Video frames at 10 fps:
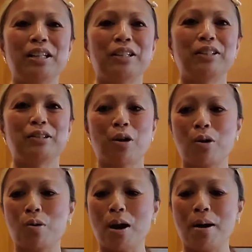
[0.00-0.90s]

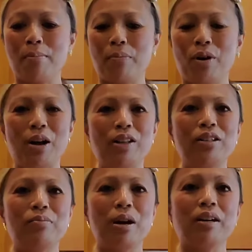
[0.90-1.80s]
So when I went to the
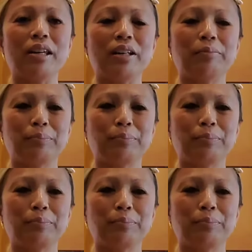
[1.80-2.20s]
market,